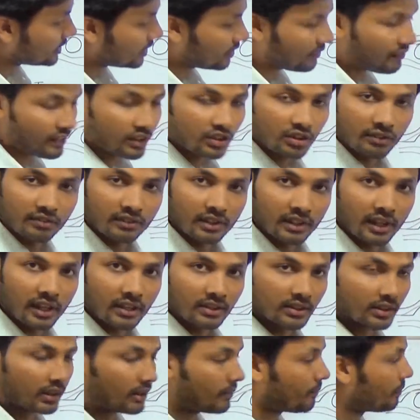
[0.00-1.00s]
surface of the
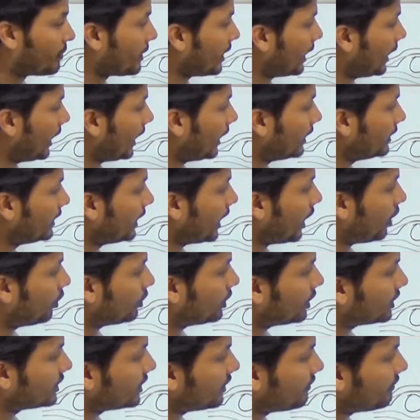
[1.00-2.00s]
nozzle. And the
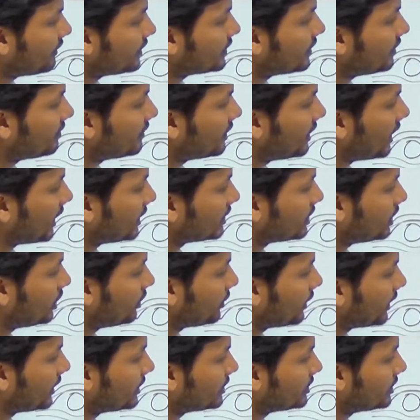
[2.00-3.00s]
outer surface of the nozzle,
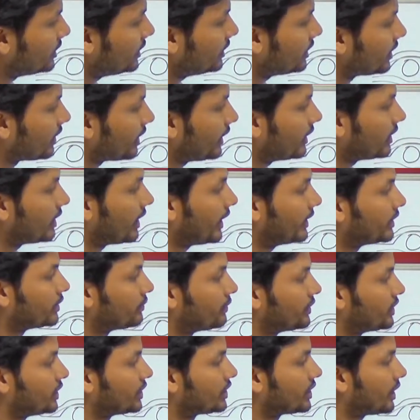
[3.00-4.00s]
you can see the red lines
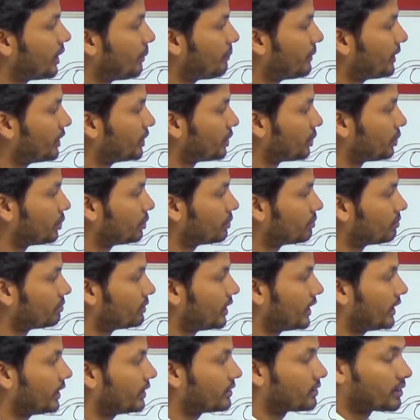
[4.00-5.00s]
which is coming through,
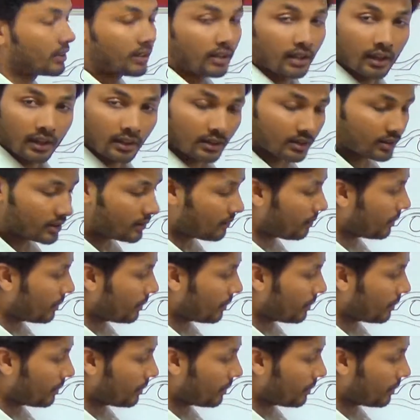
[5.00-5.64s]
that is the ducts,